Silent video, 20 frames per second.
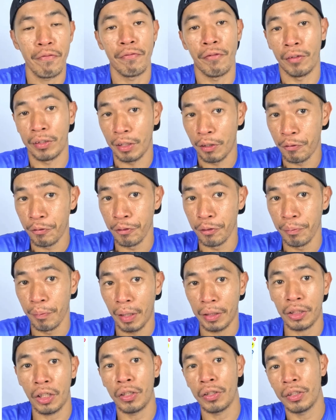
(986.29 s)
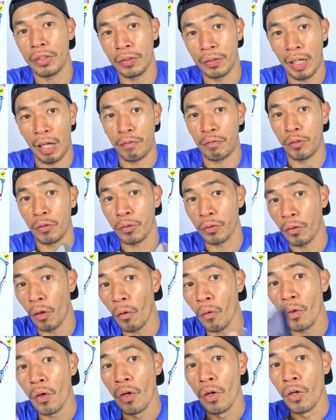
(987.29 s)
For the full marathon, you have
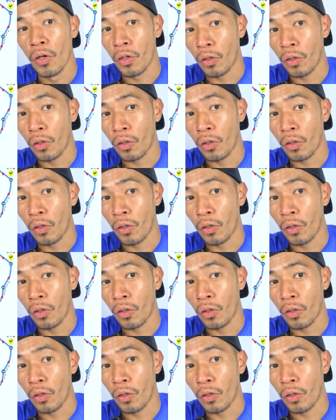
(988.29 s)
to